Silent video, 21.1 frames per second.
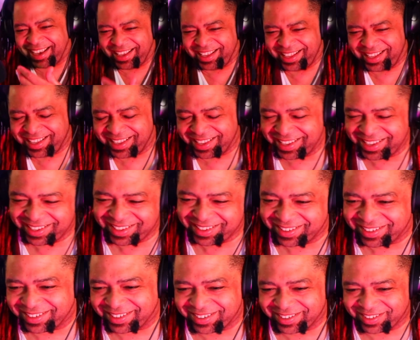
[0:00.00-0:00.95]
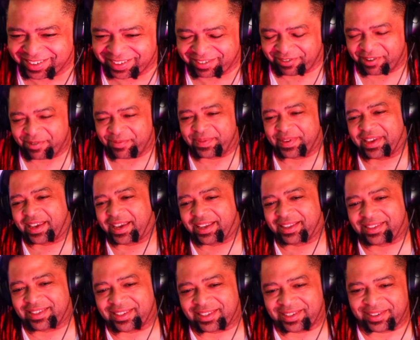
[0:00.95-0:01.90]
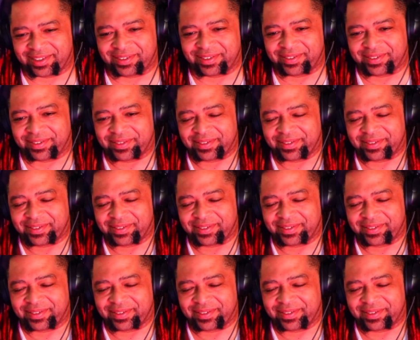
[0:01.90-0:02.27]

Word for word: Ew, creepy ass dude.